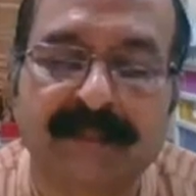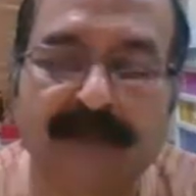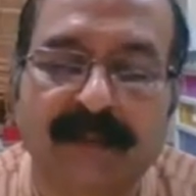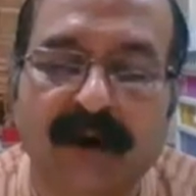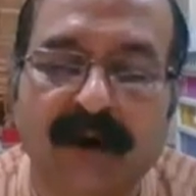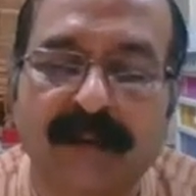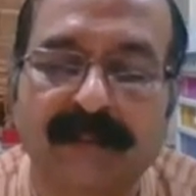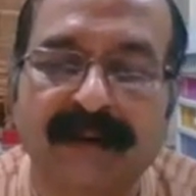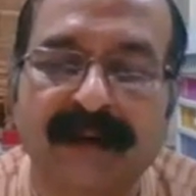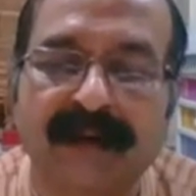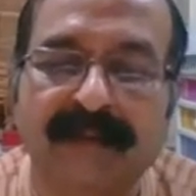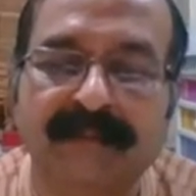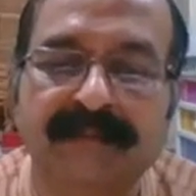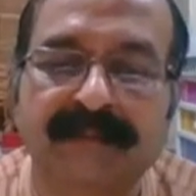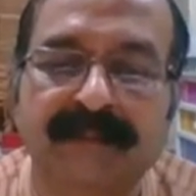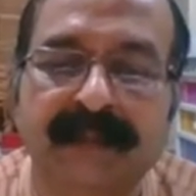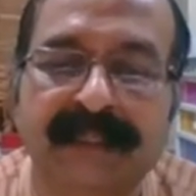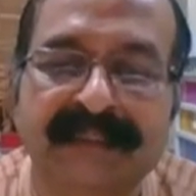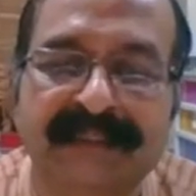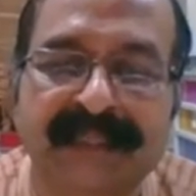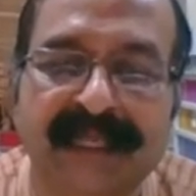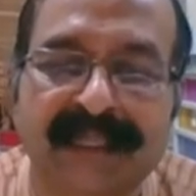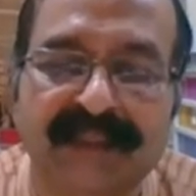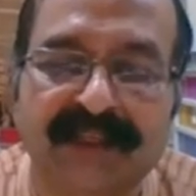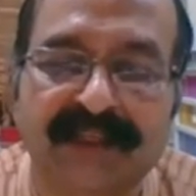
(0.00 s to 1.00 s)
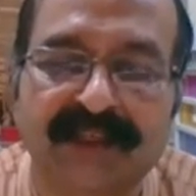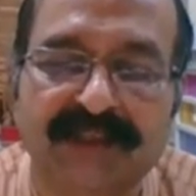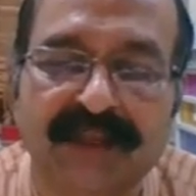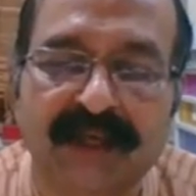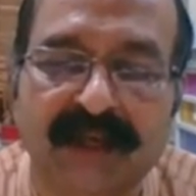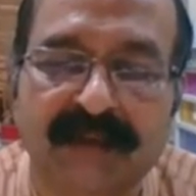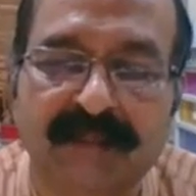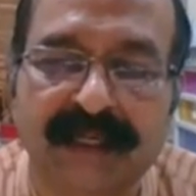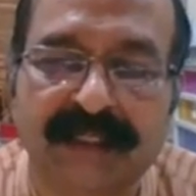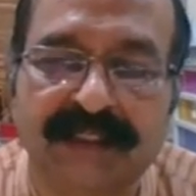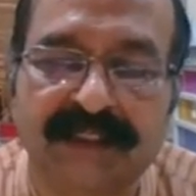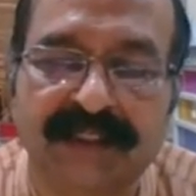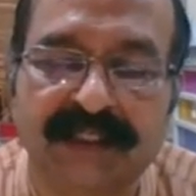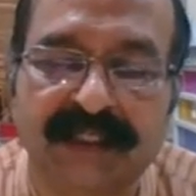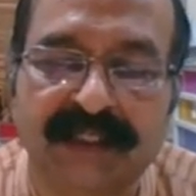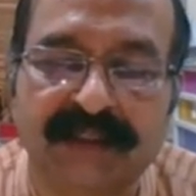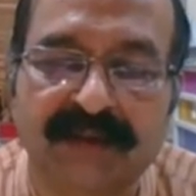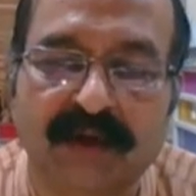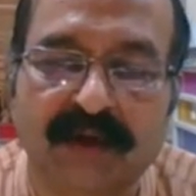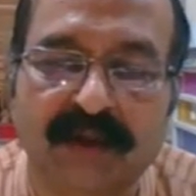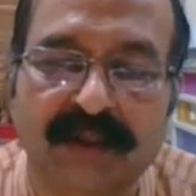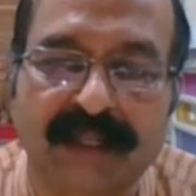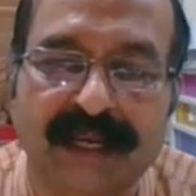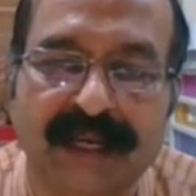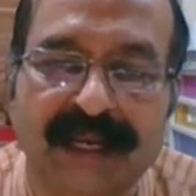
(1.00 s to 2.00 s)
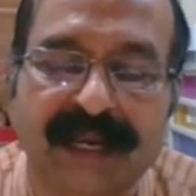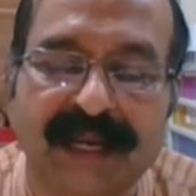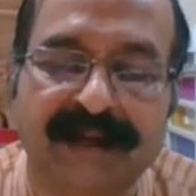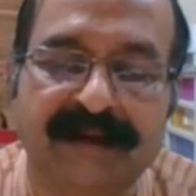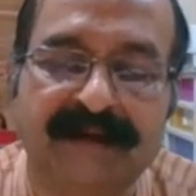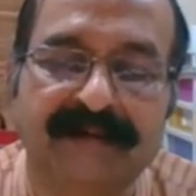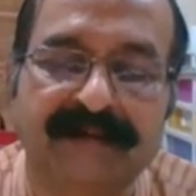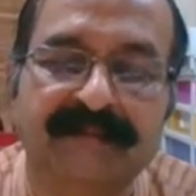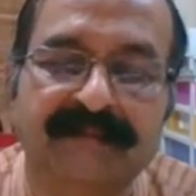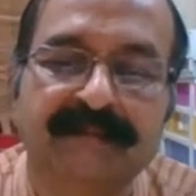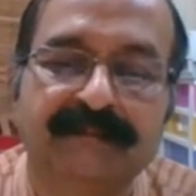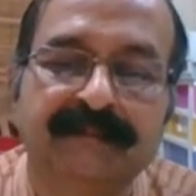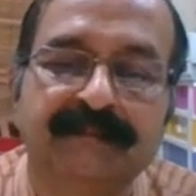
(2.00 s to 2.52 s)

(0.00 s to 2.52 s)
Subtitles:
problems, but Satish Sharma ji is on the line.